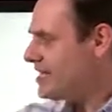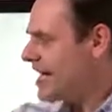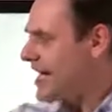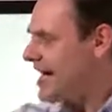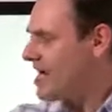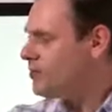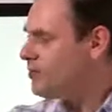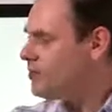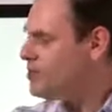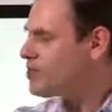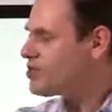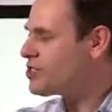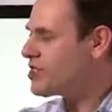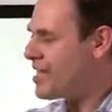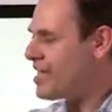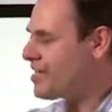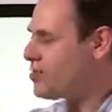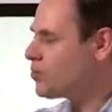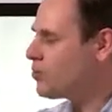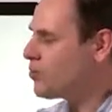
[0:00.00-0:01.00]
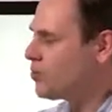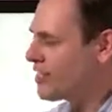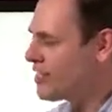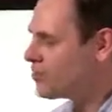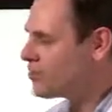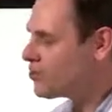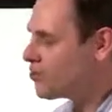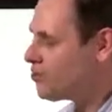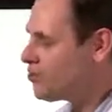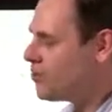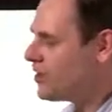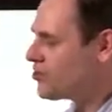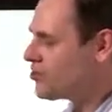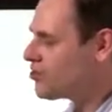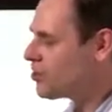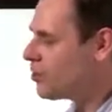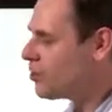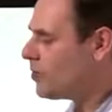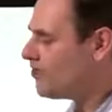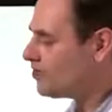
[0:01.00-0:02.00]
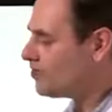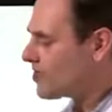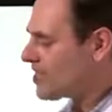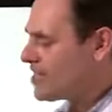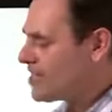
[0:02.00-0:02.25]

elements, H1, H2, and so on,